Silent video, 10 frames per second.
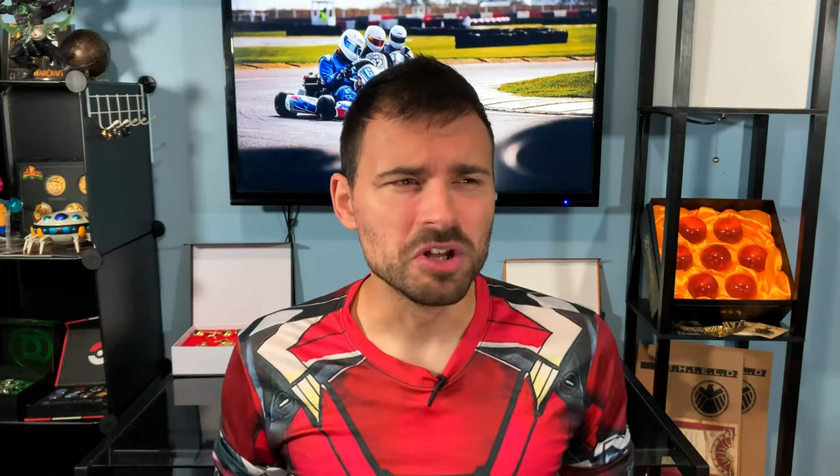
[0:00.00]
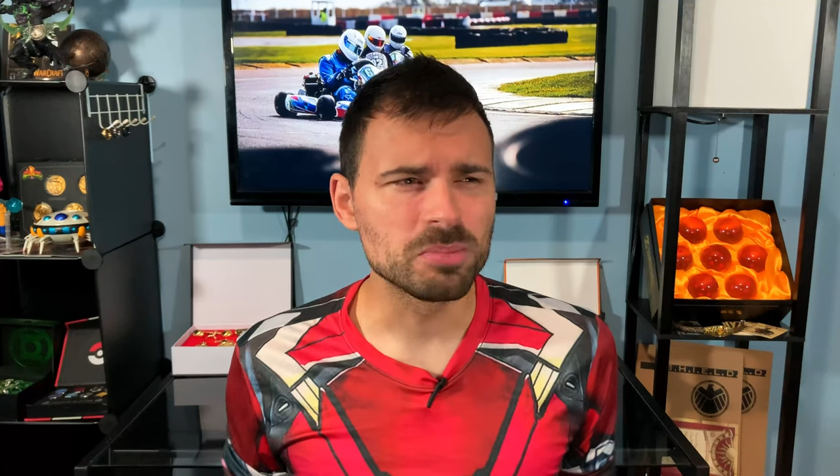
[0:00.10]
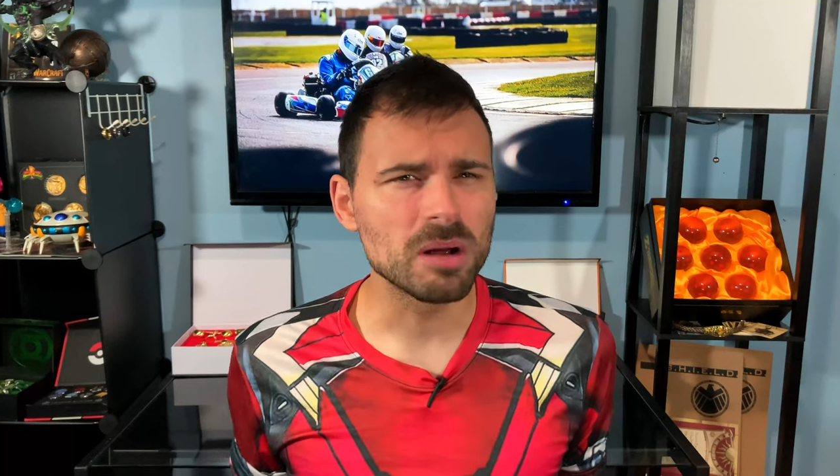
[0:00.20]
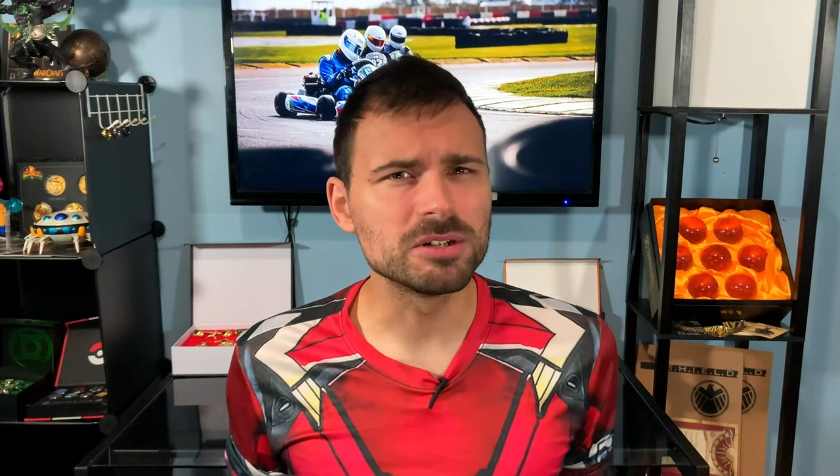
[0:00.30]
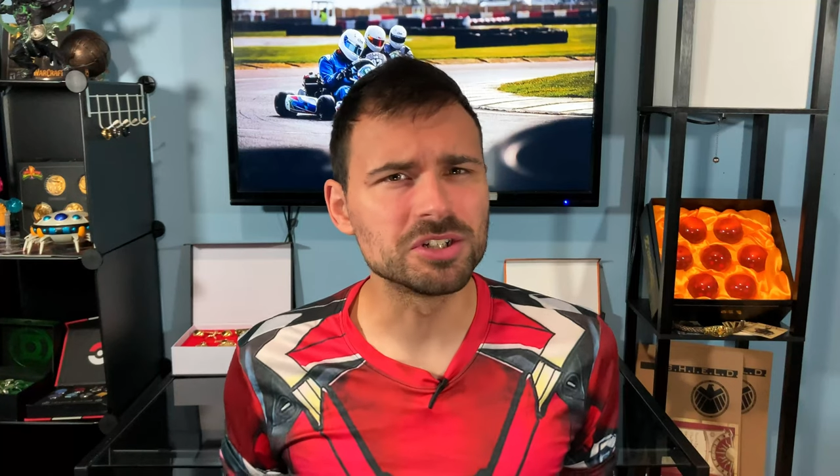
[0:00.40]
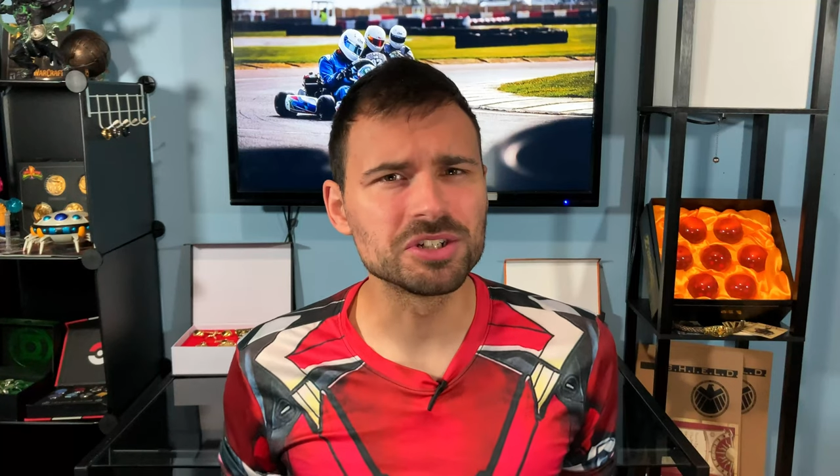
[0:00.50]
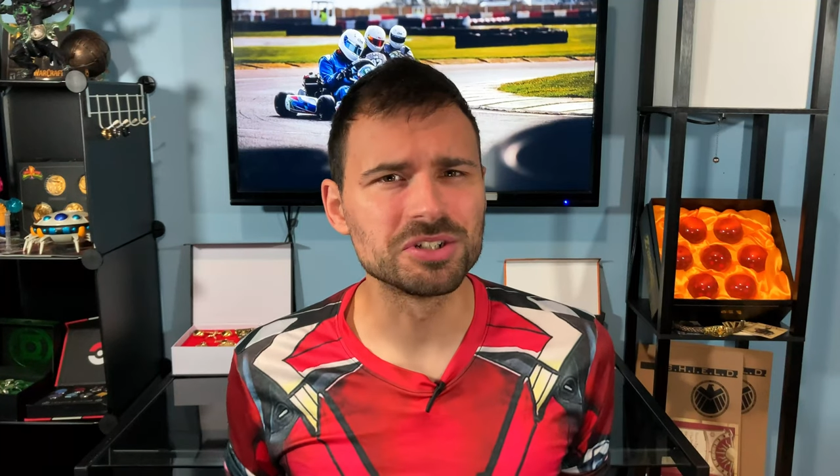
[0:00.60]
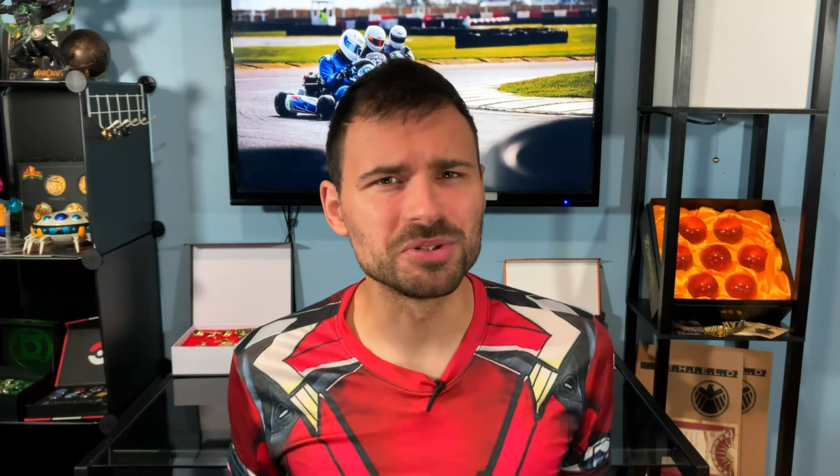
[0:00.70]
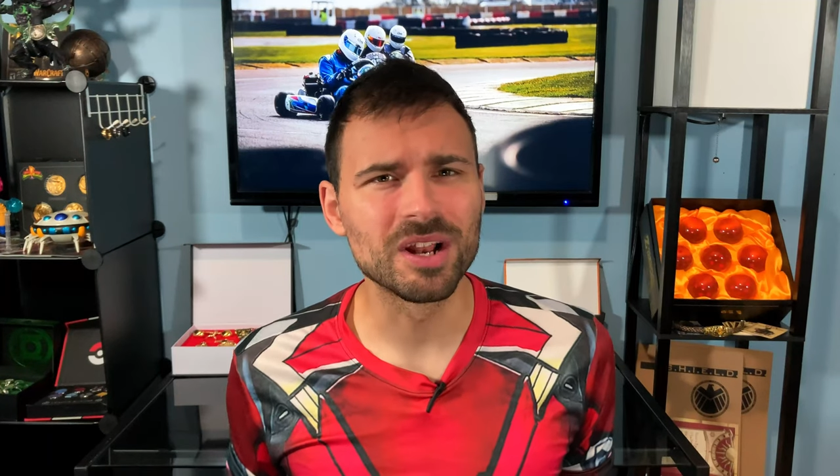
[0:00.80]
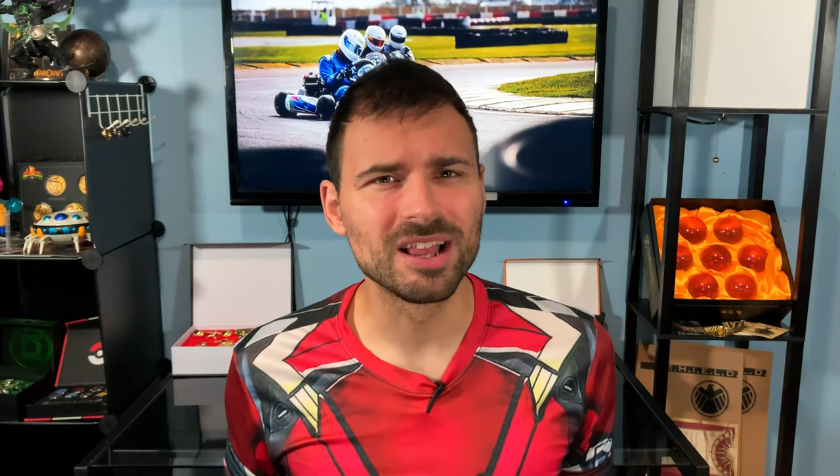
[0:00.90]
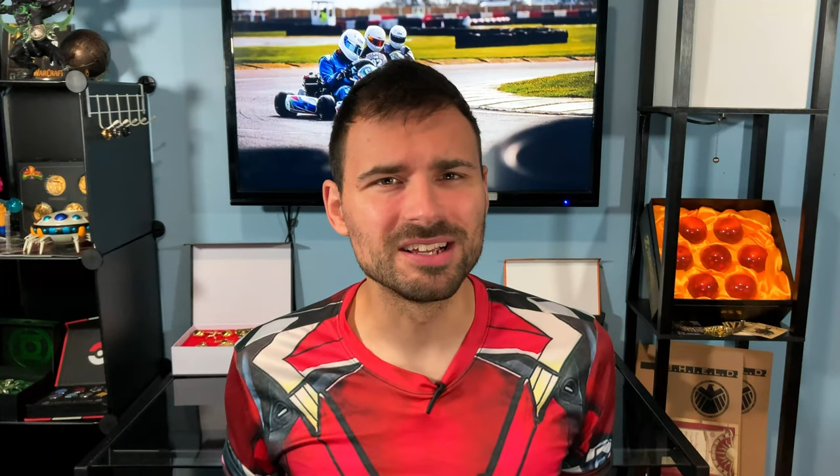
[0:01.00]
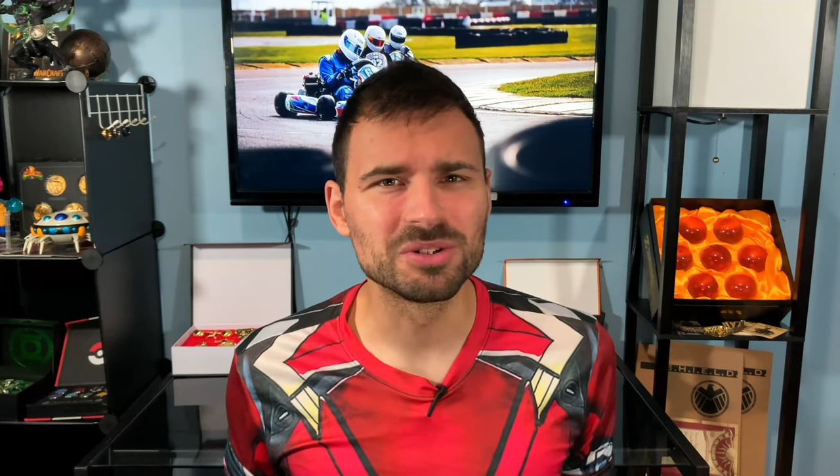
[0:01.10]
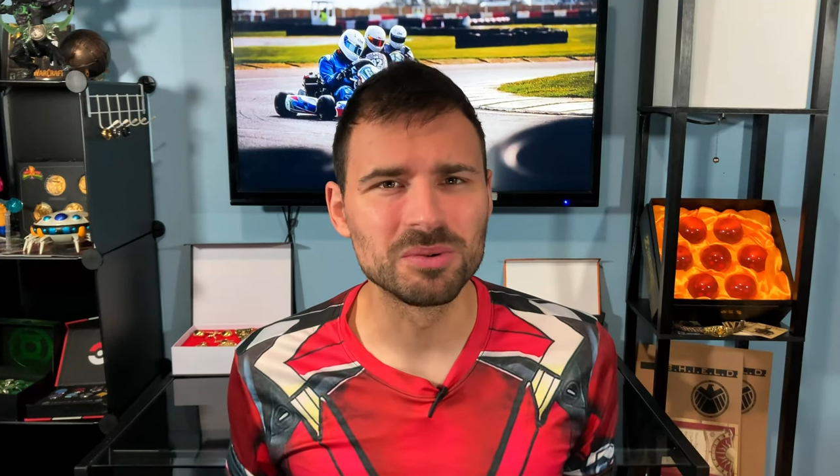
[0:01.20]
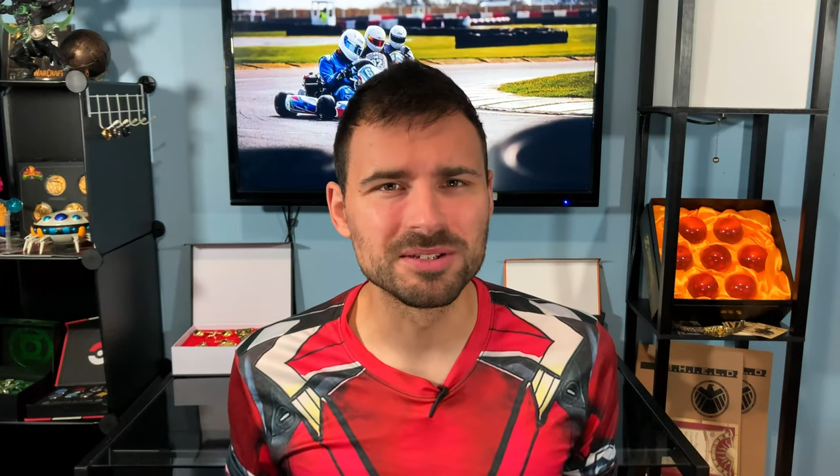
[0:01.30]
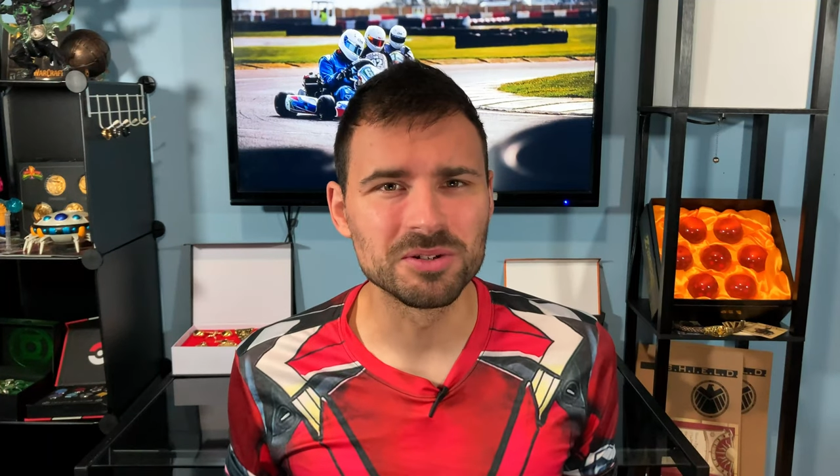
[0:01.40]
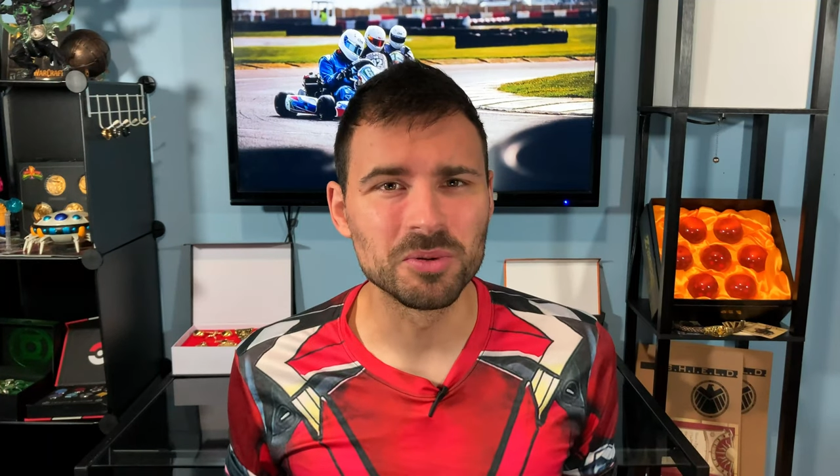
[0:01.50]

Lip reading: Probably should do it at least once or